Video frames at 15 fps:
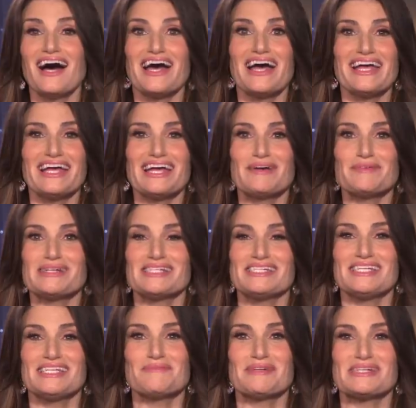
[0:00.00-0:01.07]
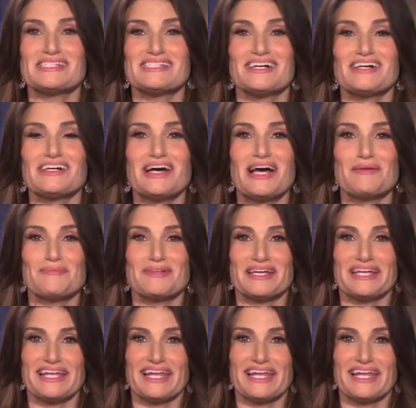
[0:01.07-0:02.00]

I am Idina Menzel. I play